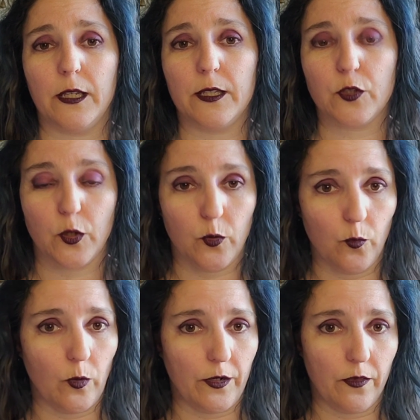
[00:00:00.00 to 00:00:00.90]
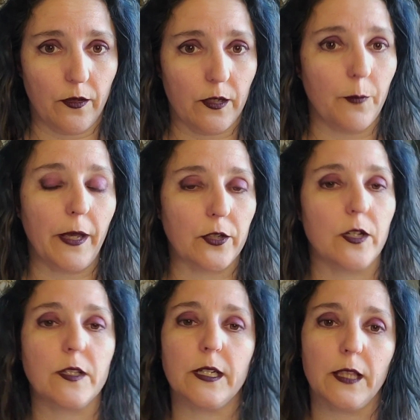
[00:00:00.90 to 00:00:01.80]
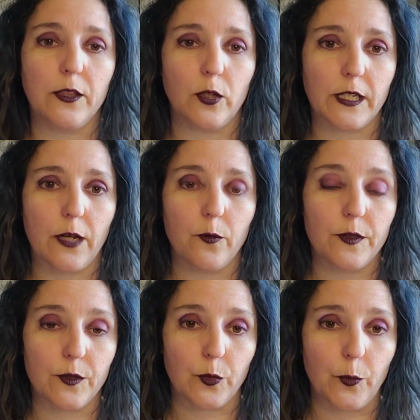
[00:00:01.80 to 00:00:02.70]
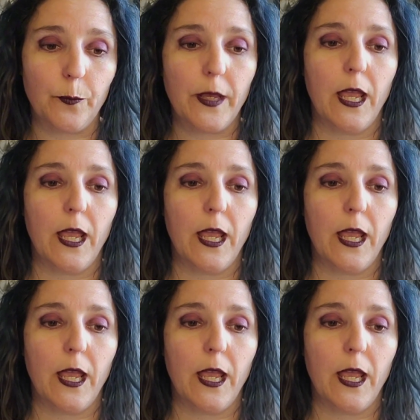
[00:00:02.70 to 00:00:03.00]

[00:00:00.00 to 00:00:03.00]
So one of the competitors I looked at was Zoom,